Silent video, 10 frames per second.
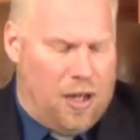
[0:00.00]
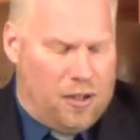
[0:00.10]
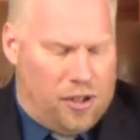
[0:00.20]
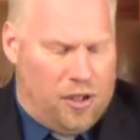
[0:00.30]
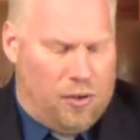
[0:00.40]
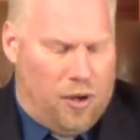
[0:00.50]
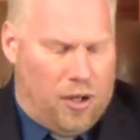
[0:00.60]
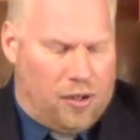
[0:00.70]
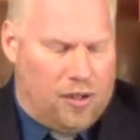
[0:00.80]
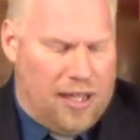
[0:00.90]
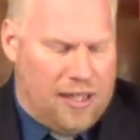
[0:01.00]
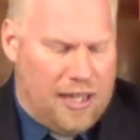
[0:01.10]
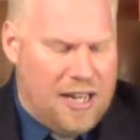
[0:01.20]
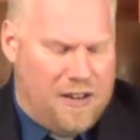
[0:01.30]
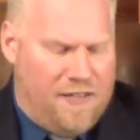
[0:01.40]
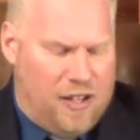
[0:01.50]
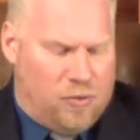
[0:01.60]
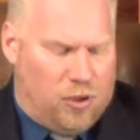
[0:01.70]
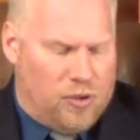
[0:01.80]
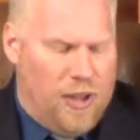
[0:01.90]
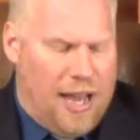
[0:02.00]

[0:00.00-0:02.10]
to these individuals,